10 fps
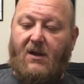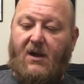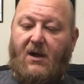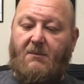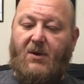
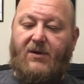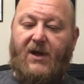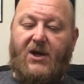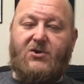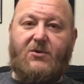But
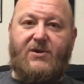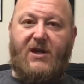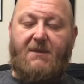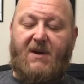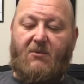the actual
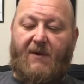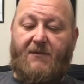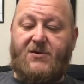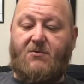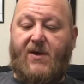TDP
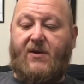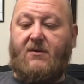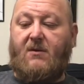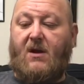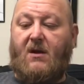rifles,
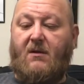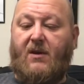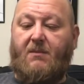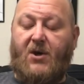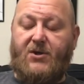whether
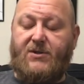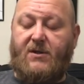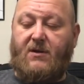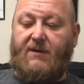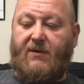they're
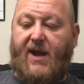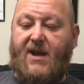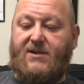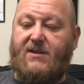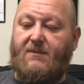purchased and delivered to
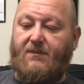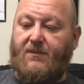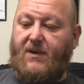Anniston,